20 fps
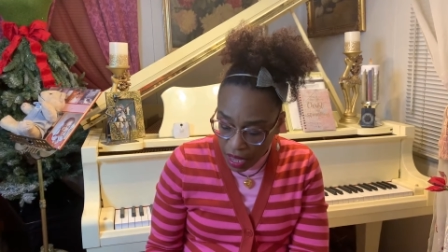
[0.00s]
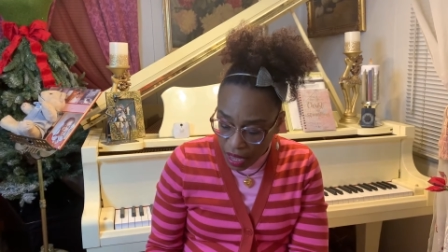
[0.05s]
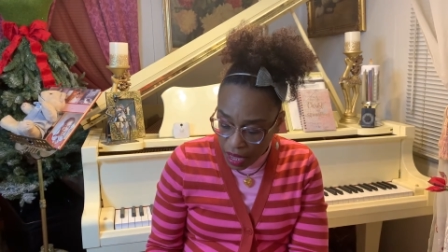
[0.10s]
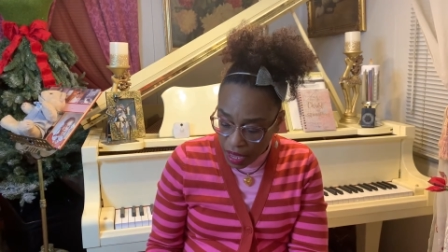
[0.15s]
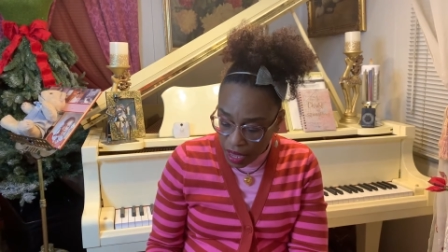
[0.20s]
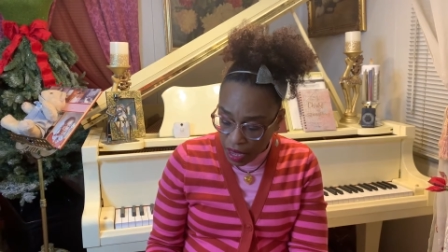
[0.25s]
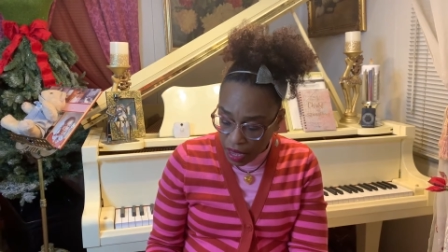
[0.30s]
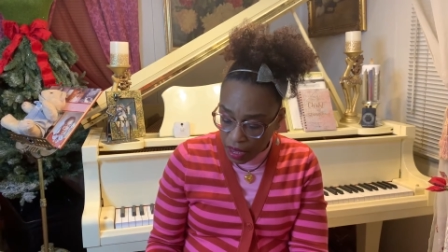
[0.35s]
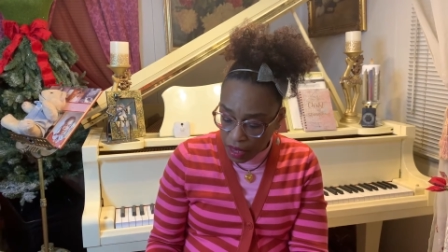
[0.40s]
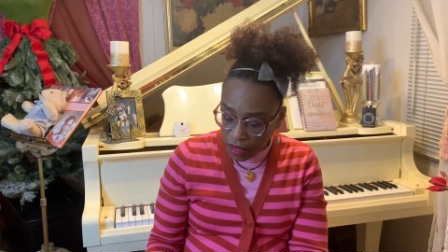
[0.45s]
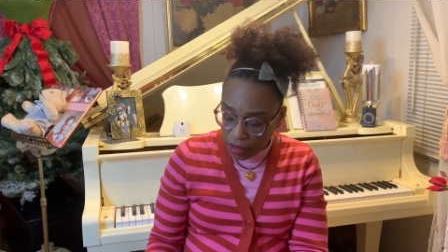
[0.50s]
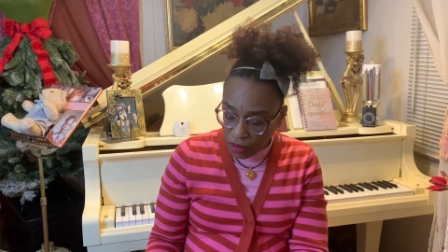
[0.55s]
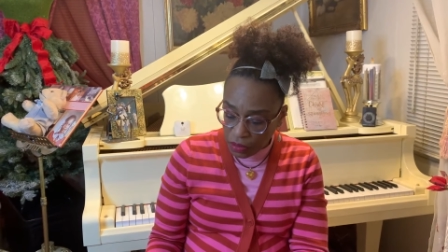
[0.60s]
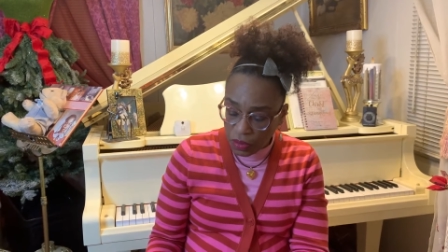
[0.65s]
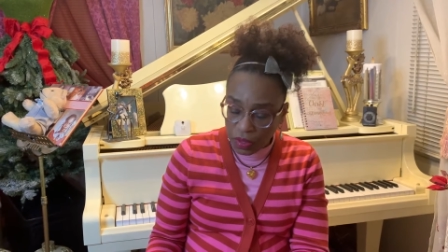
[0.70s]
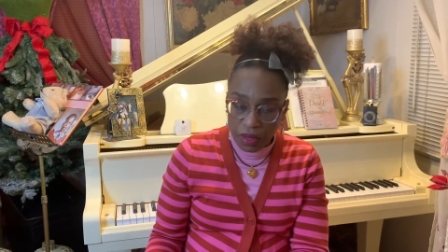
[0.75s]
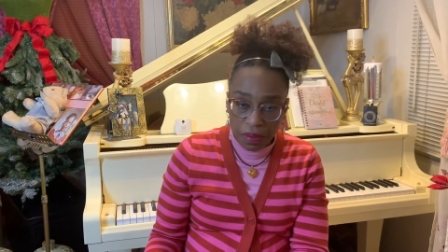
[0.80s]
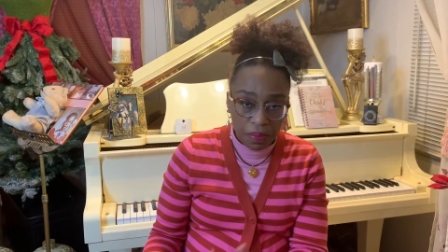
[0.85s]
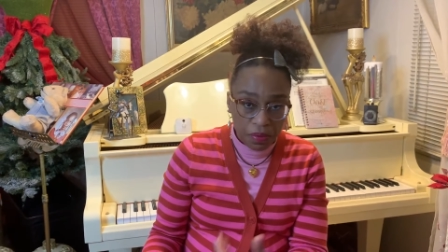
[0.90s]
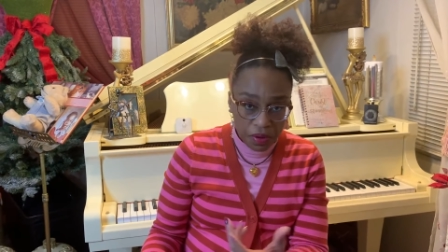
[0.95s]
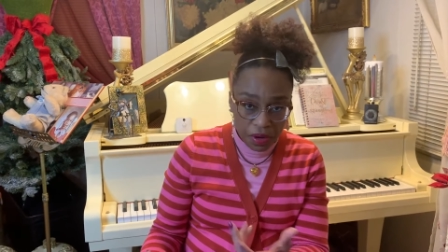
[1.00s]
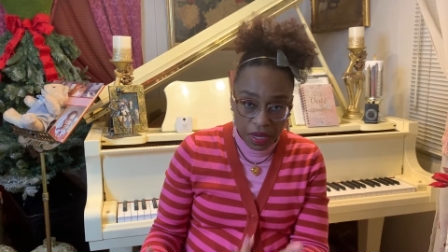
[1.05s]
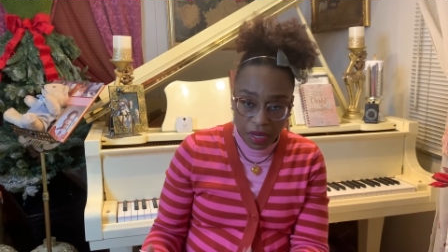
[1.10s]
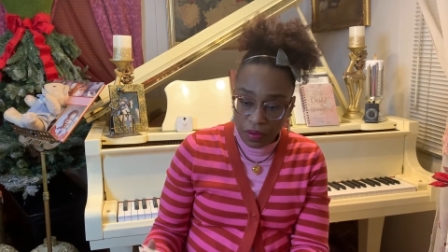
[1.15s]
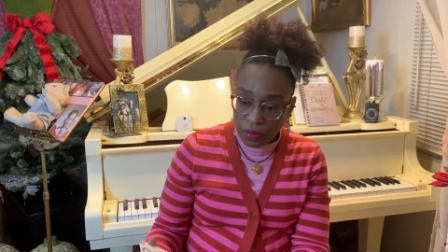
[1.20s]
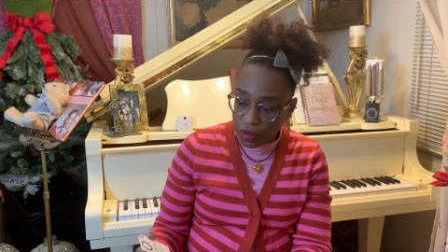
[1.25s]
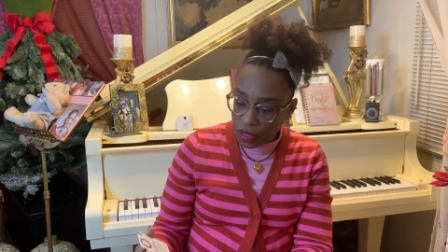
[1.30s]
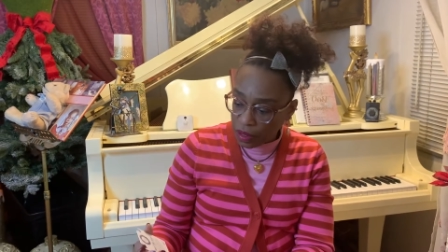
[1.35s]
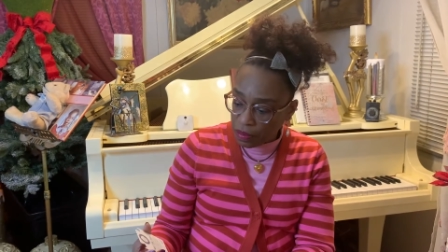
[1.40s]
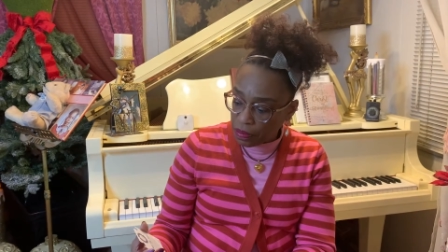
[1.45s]
and with the brain,
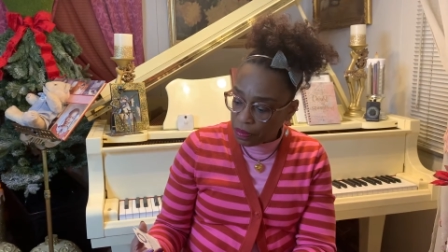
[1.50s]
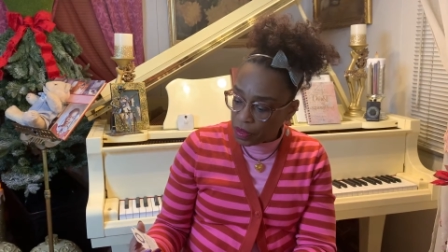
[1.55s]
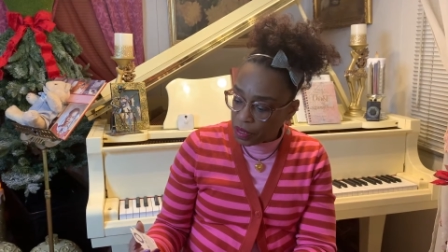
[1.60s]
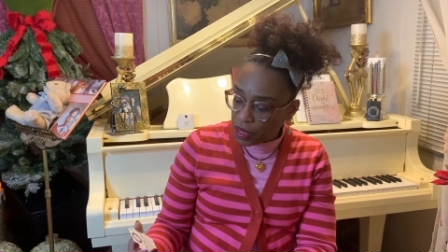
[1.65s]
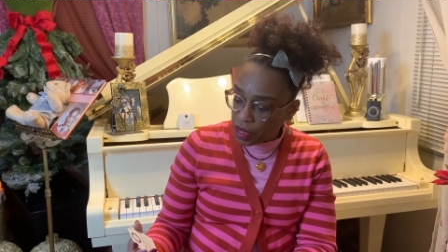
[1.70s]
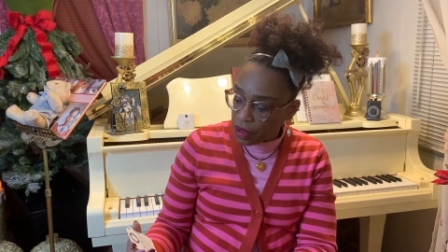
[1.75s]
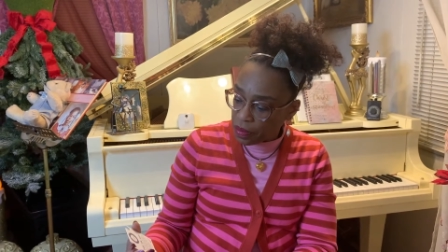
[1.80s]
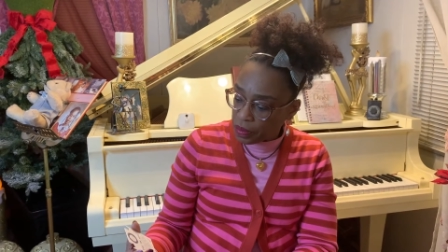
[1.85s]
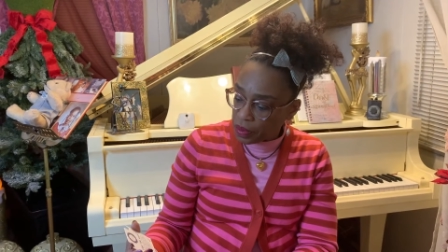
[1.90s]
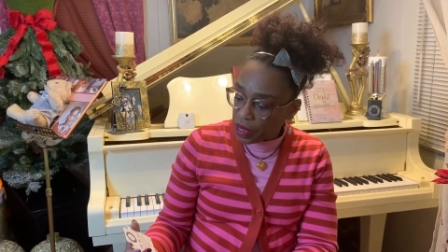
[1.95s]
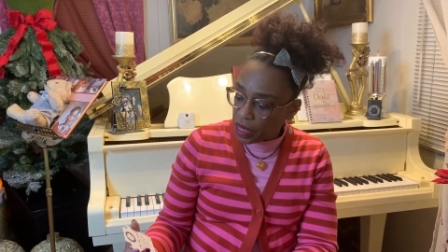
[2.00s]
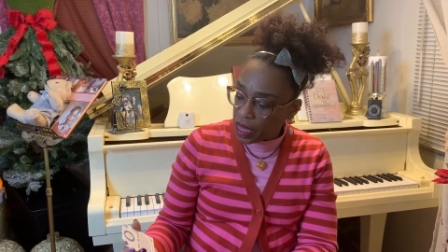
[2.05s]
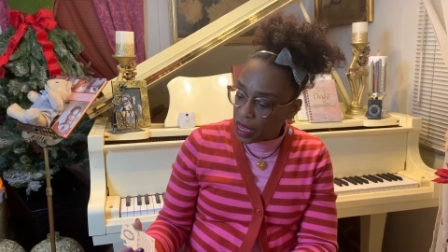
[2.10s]
with the company.